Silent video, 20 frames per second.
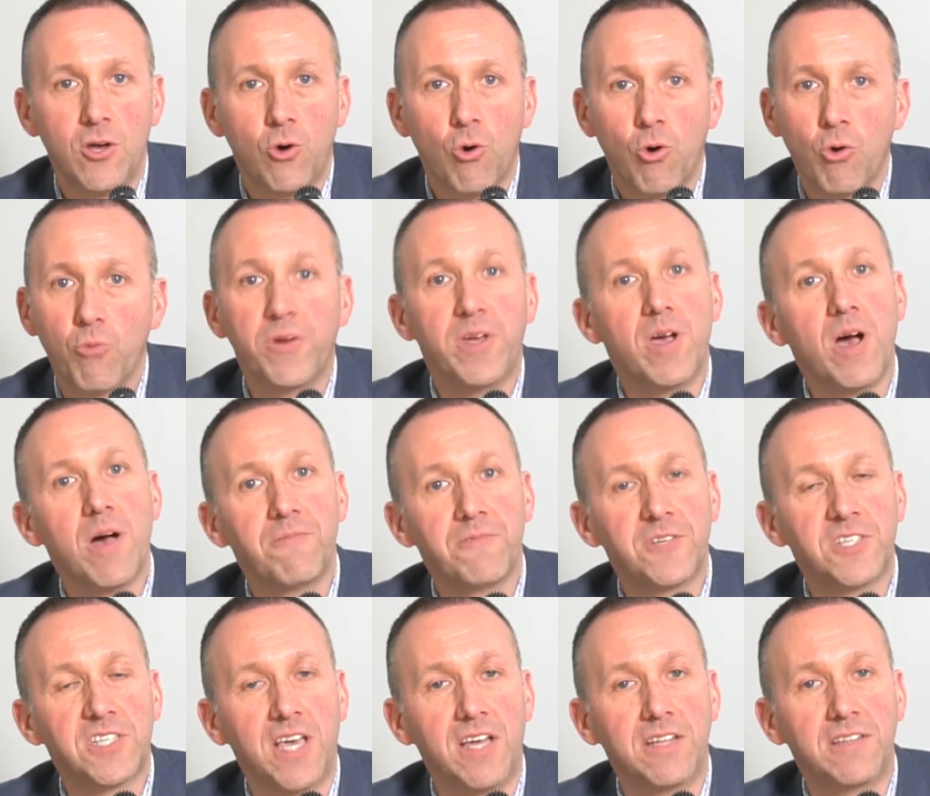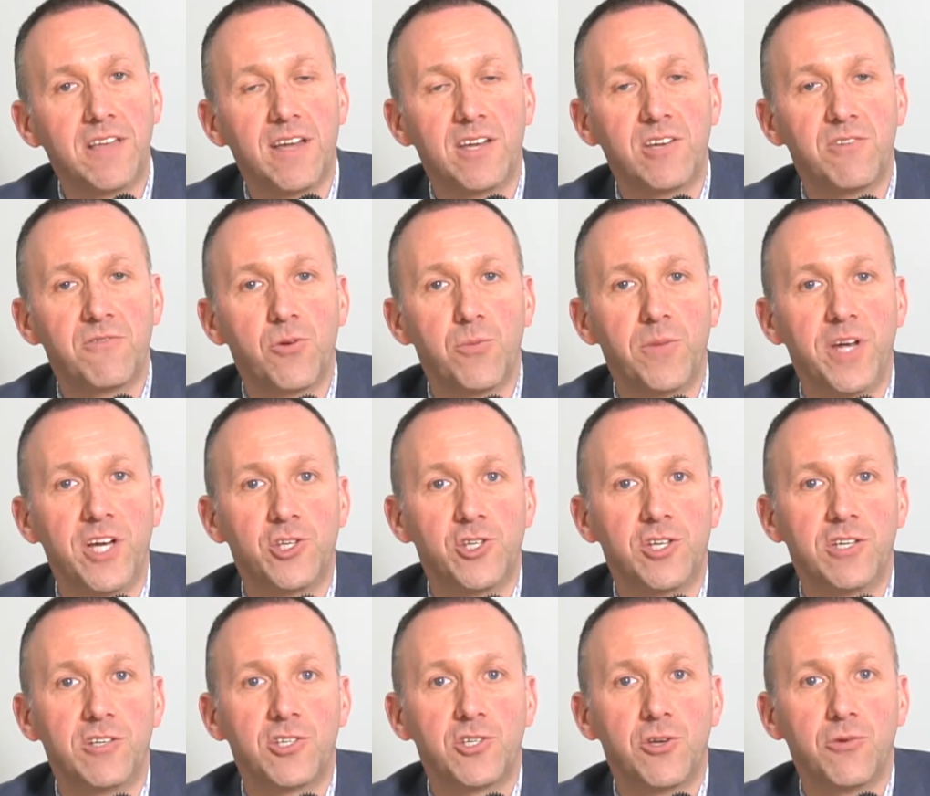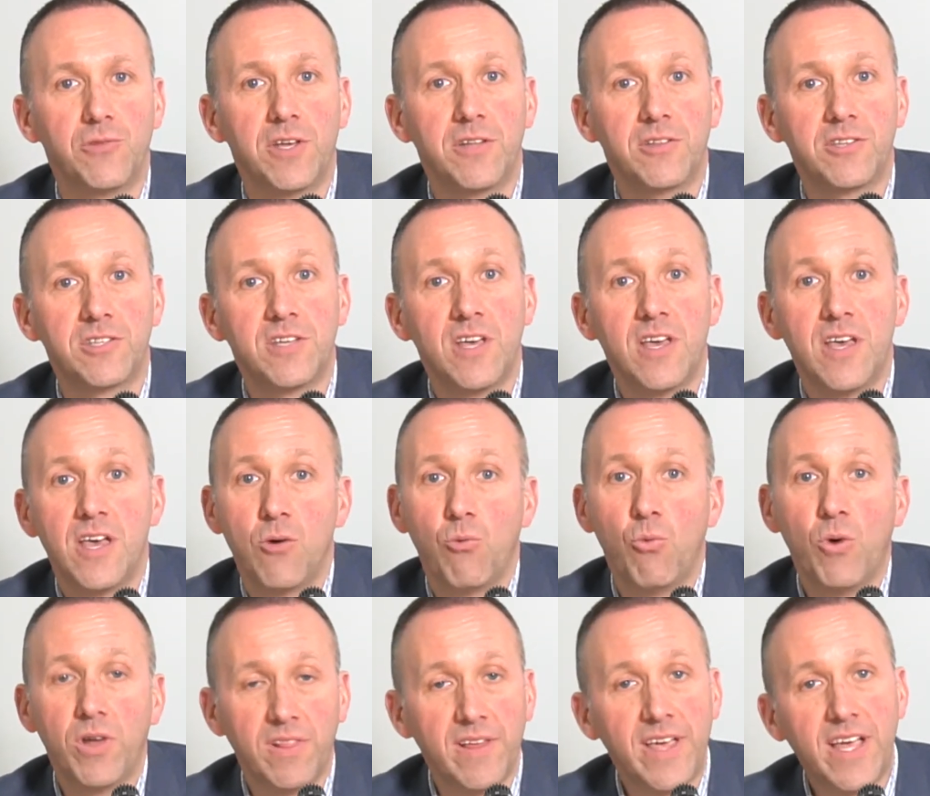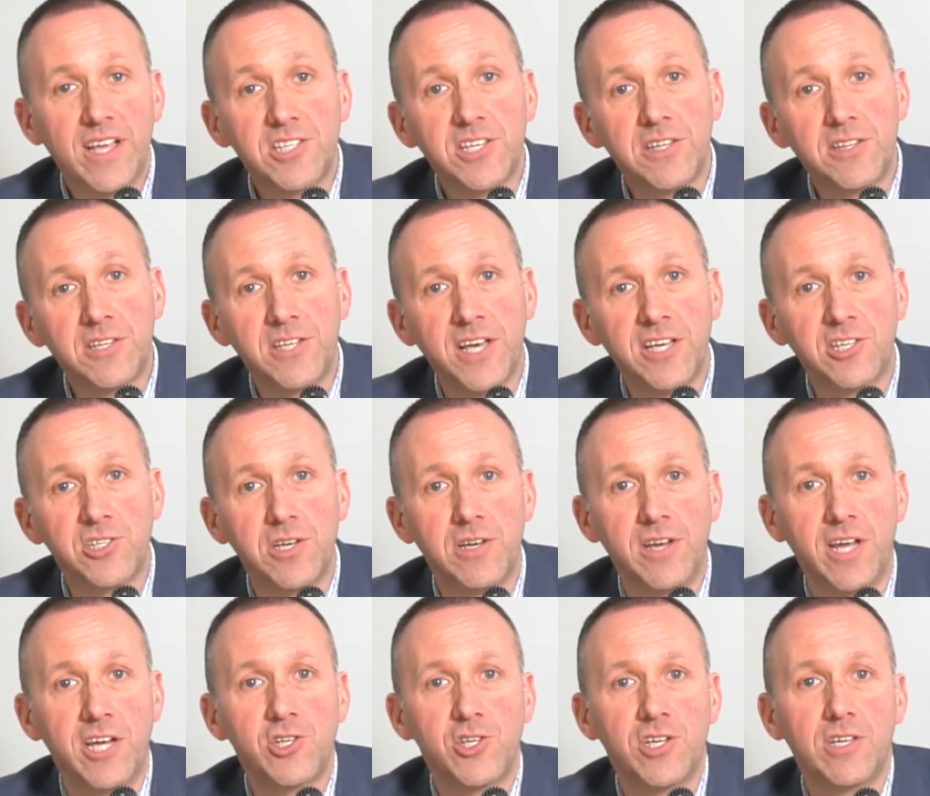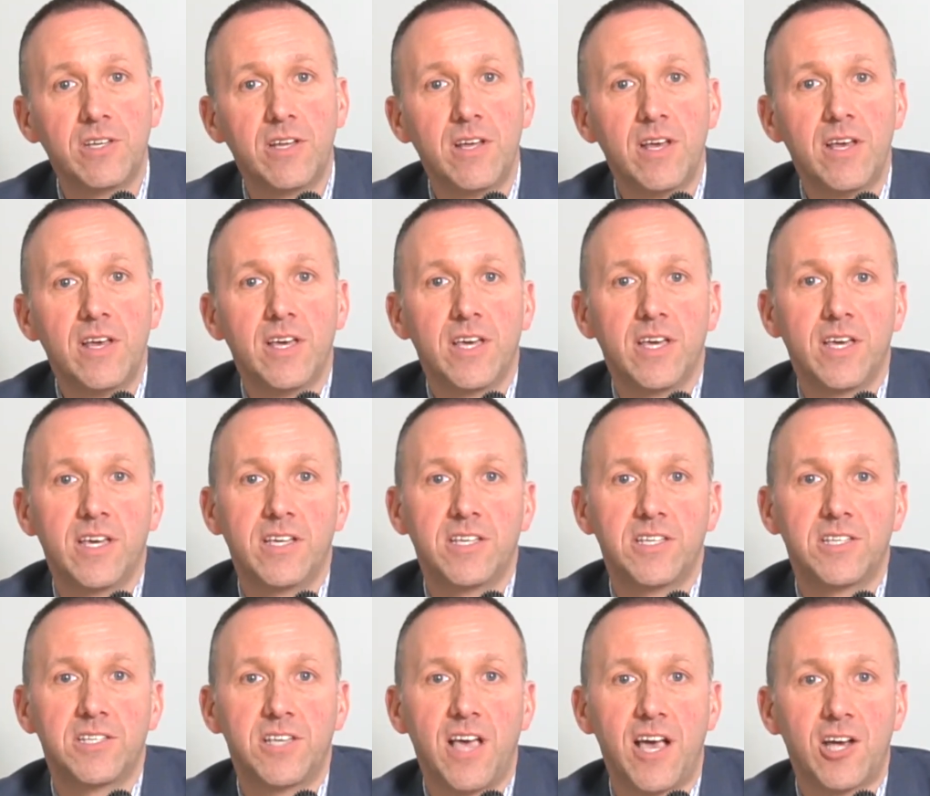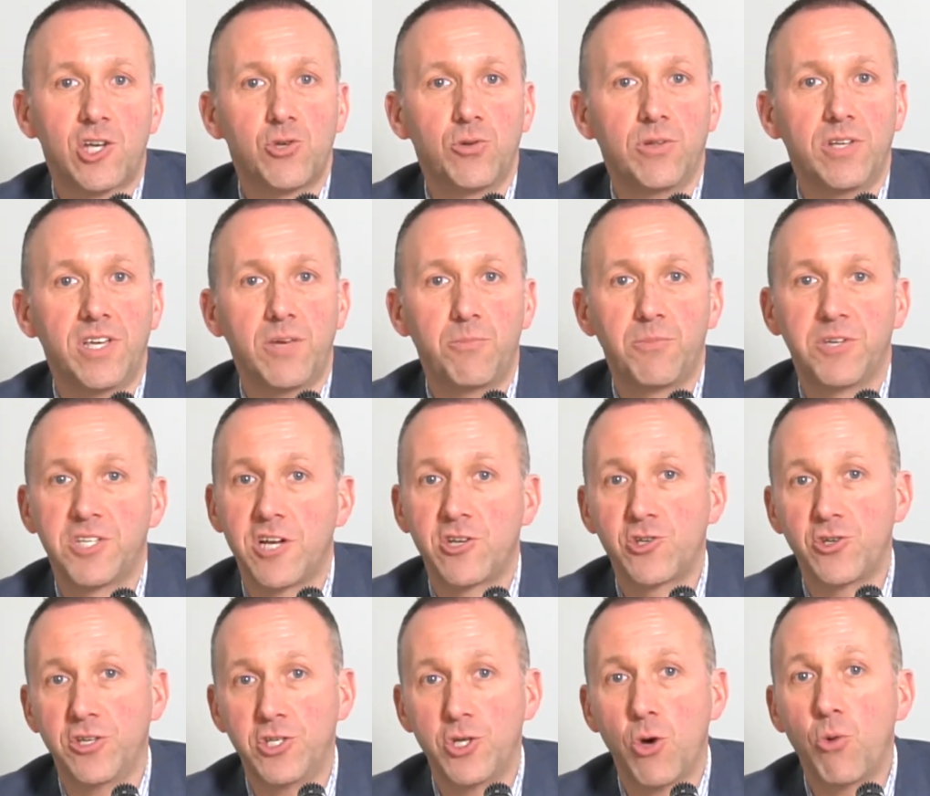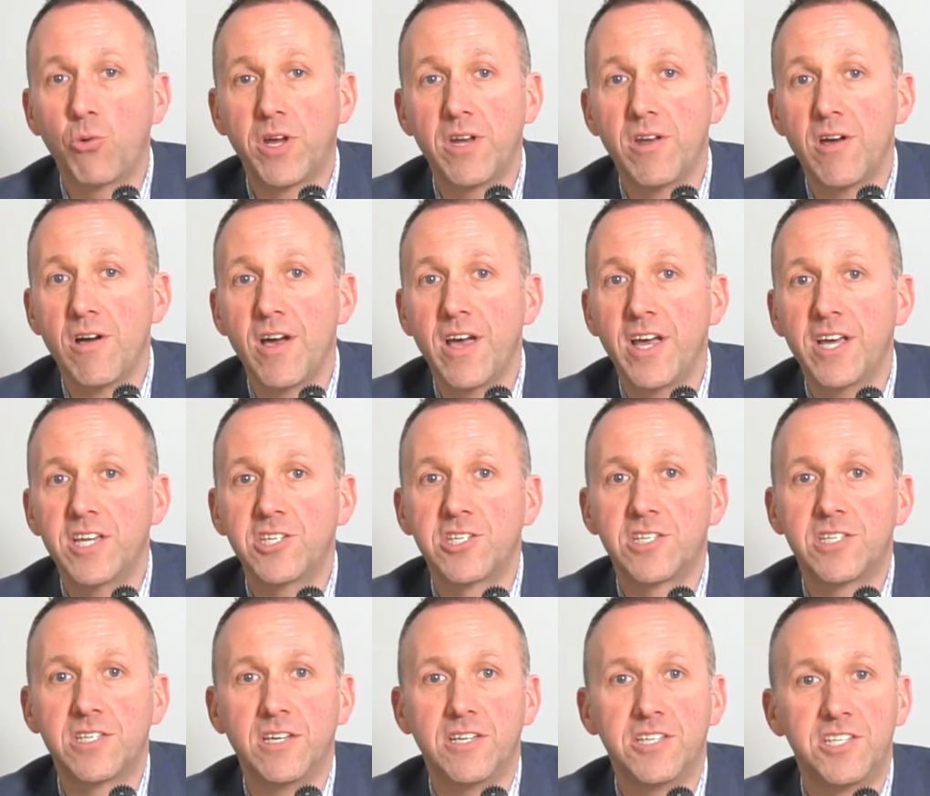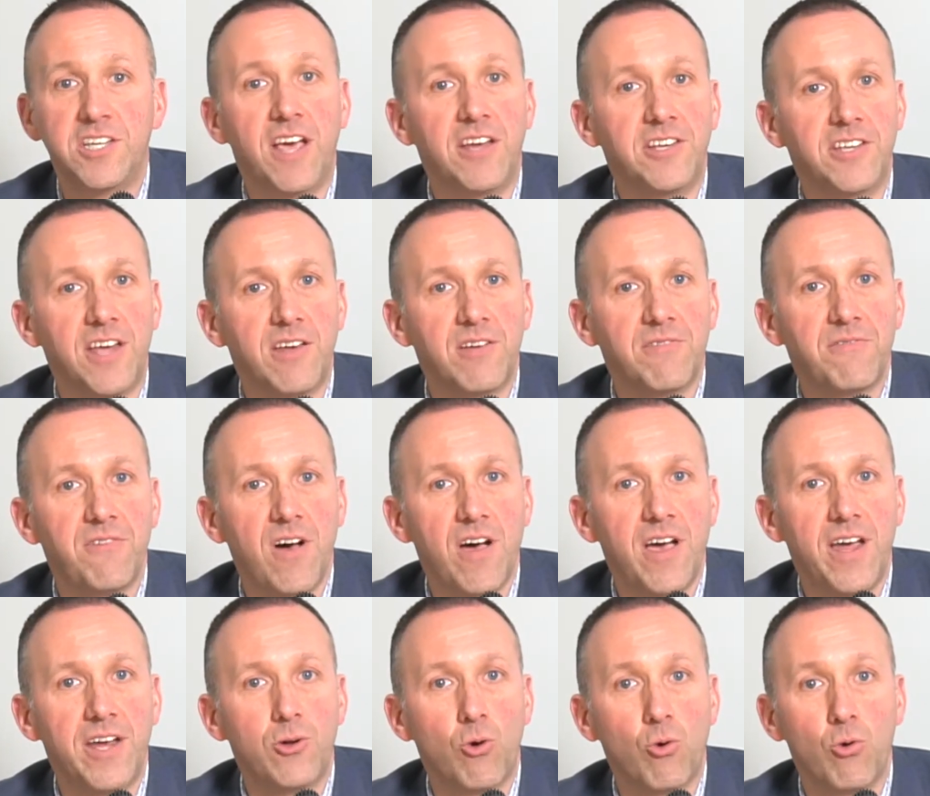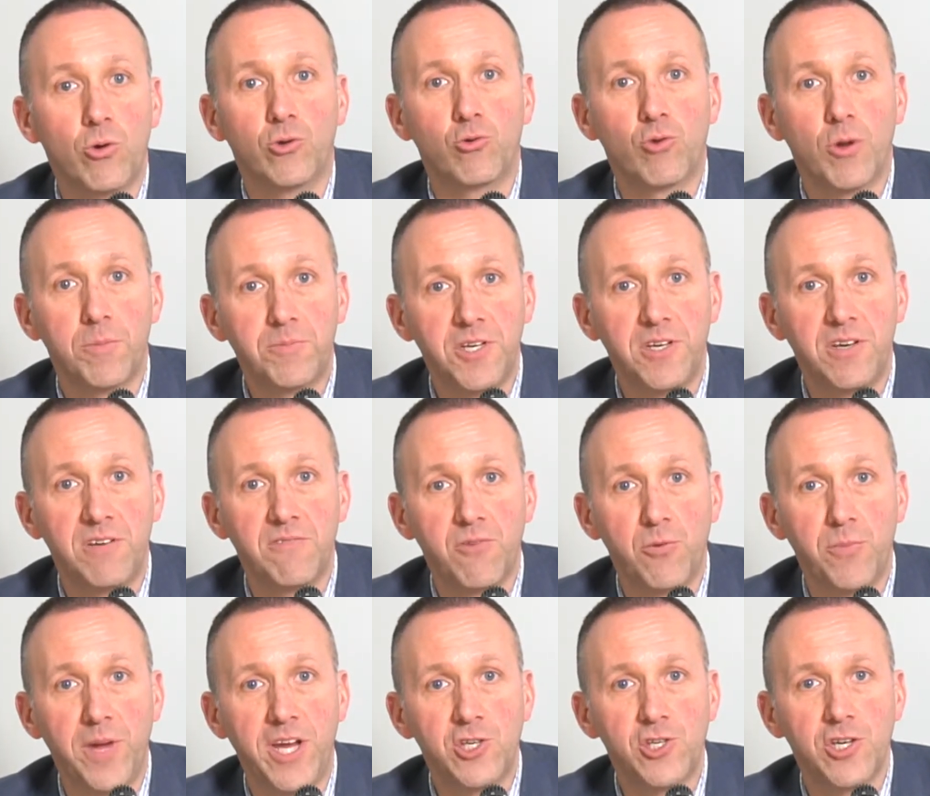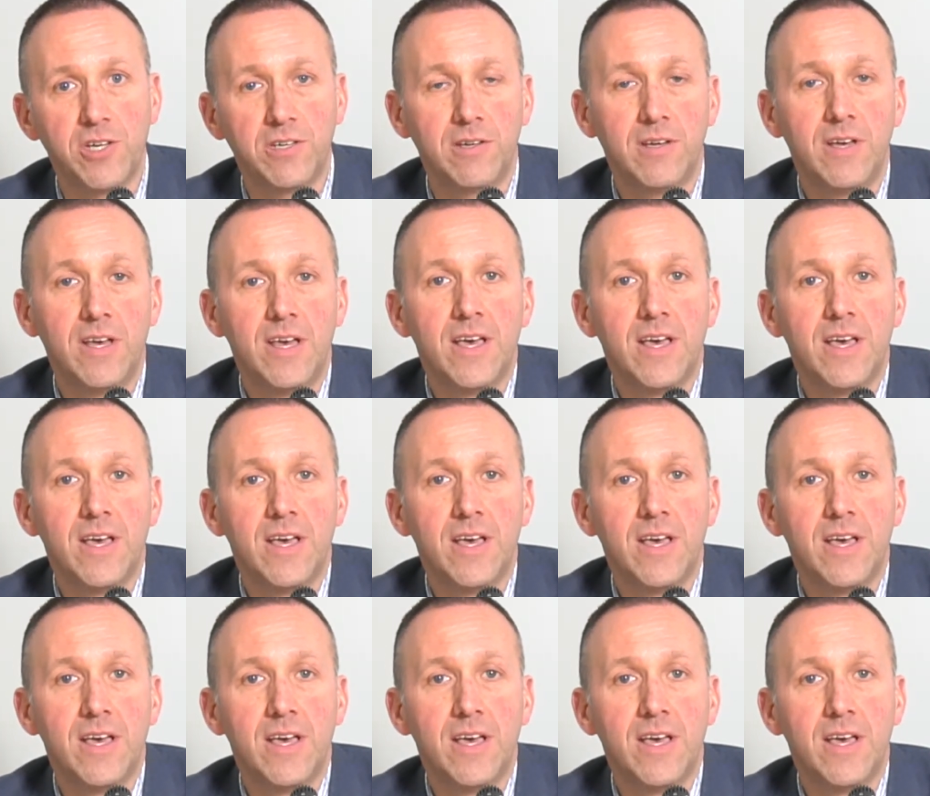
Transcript: or we obfuscate that information so that what lands at the destination is actually potentially tokenized, de-identified, or encrypted information,